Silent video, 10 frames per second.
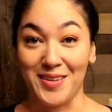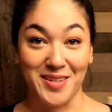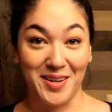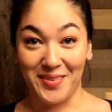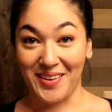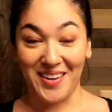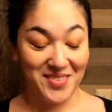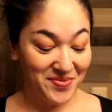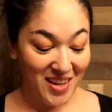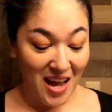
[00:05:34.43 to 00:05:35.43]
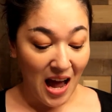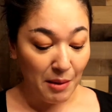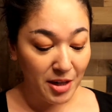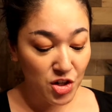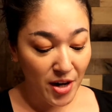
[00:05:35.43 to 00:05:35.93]
so here we are.
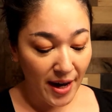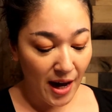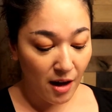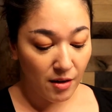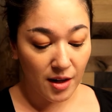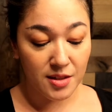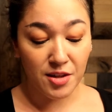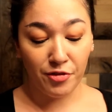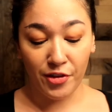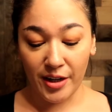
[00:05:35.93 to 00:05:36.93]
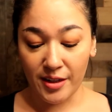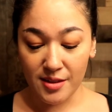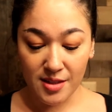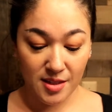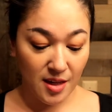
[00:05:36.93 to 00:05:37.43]
I'm gonna try out a
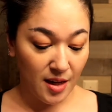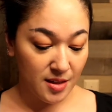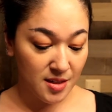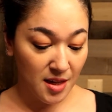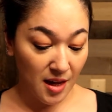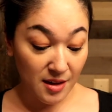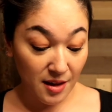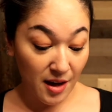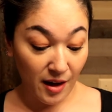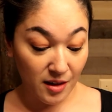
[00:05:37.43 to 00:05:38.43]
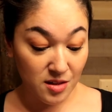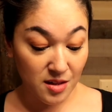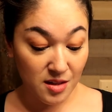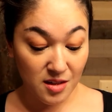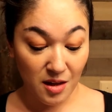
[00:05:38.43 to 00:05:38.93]
different skincare
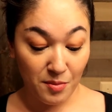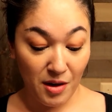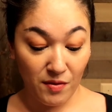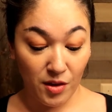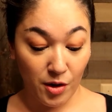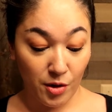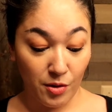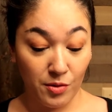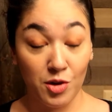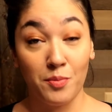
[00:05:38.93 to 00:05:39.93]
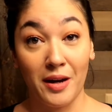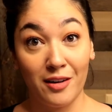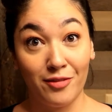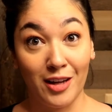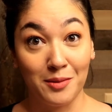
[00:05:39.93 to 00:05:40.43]
system, even though you might
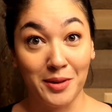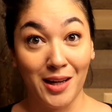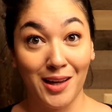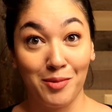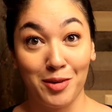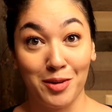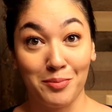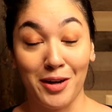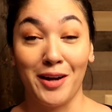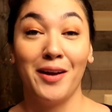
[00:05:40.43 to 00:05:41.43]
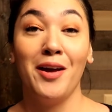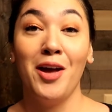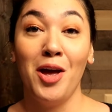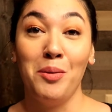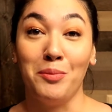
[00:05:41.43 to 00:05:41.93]
have found me with my
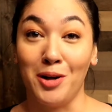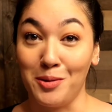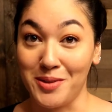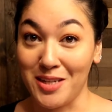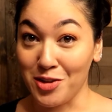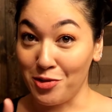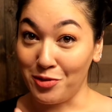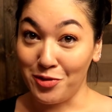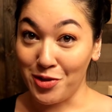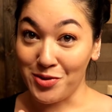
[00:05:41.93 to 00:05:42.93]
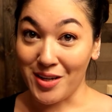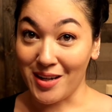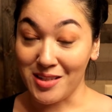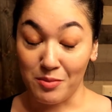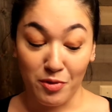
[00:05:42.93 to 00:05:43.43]
Badescu reviews, like
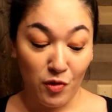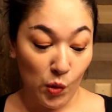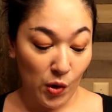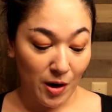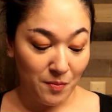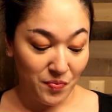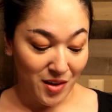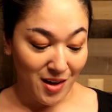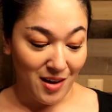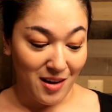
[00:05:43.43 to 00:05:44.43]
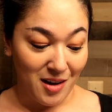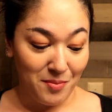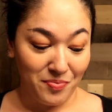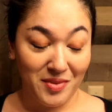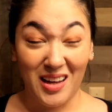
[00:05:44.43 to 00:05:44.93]
I said before.
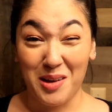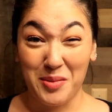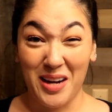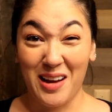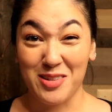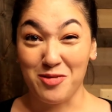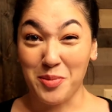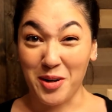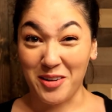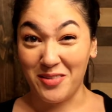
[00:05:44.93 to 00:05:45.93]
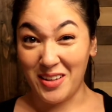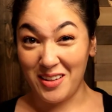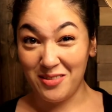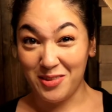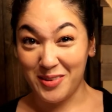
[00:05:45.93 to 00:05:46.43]
I am an active part of
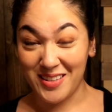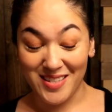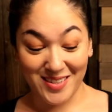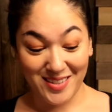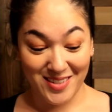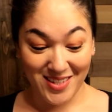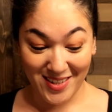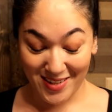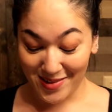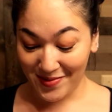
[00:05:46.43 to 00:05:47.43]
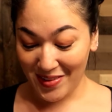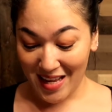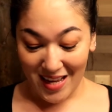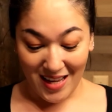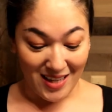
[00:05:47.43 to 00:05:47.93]
Influencer too.
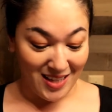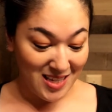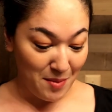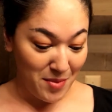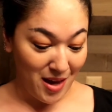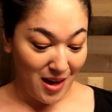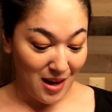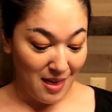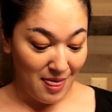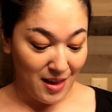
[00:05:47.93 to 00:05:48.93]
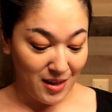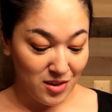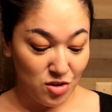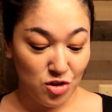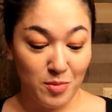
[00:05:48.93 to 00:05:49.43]
And they sent me
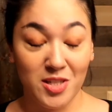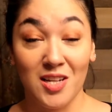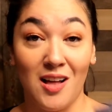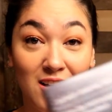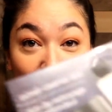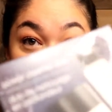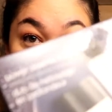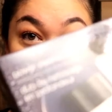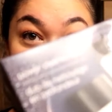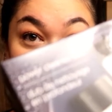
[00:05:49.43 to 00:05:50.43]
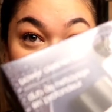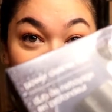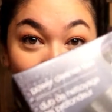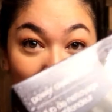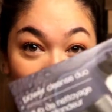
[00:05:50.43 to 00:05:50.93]
this Dermatologica
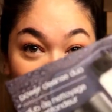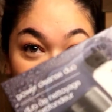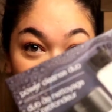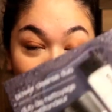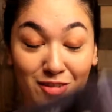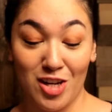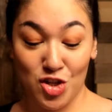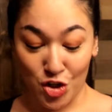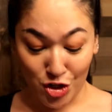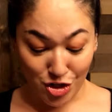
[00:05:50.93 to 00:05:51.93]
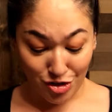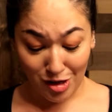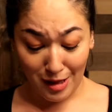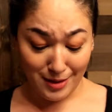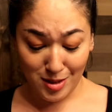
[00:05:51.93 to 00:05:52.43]
facial
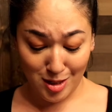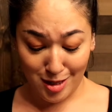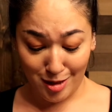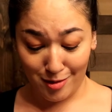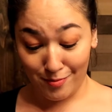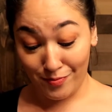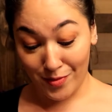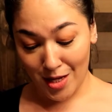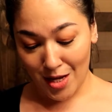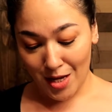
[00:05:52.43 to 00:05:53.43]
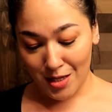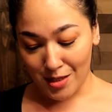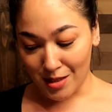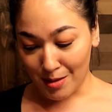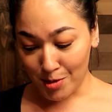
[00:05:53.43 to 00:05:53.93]
cleansing
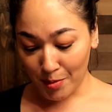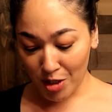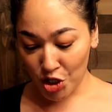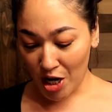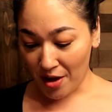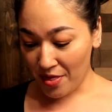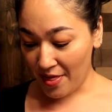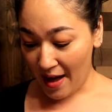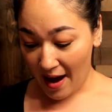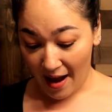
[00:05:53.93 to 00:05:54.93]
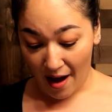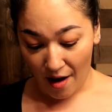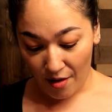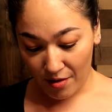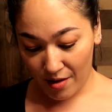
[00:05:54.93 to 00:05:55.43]
system. So I'm gonna check that
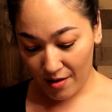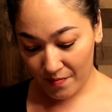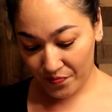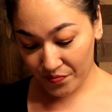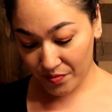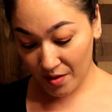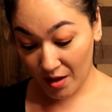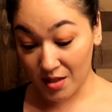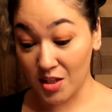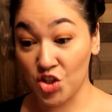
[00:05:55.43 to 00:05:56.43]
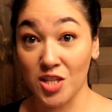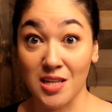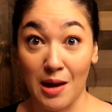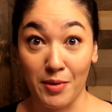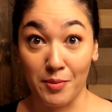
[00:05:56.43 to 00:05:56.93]
out because it just
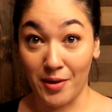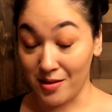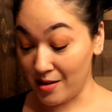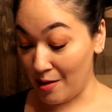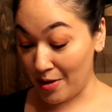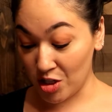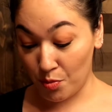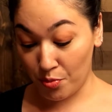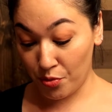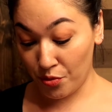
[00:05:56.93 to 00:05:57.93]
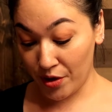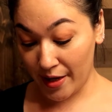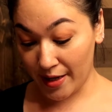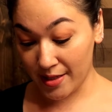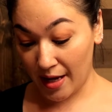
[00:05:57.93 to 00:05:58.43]
came in the mail today. I'm actually pretty
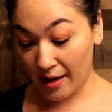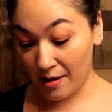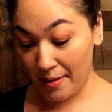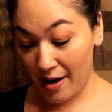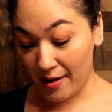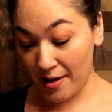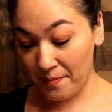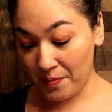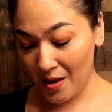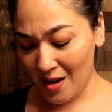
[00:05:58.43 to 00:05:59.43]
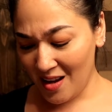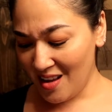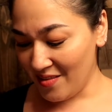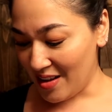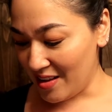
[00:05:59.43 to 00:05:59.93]
excited about it.
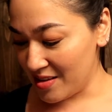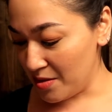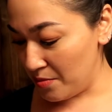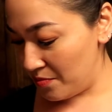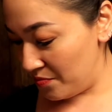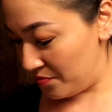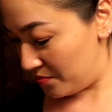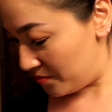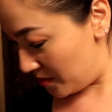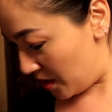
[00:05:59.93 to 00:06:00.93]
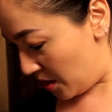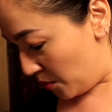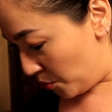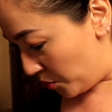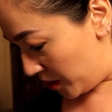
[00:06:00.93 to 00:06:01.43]
Got like some
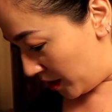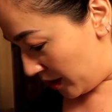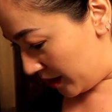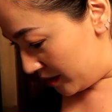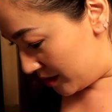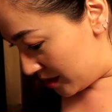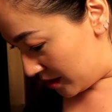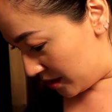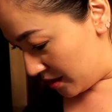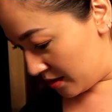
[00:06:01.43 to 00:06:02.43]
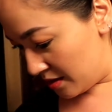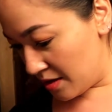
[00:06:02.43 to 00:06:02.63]
pre-cleanse and a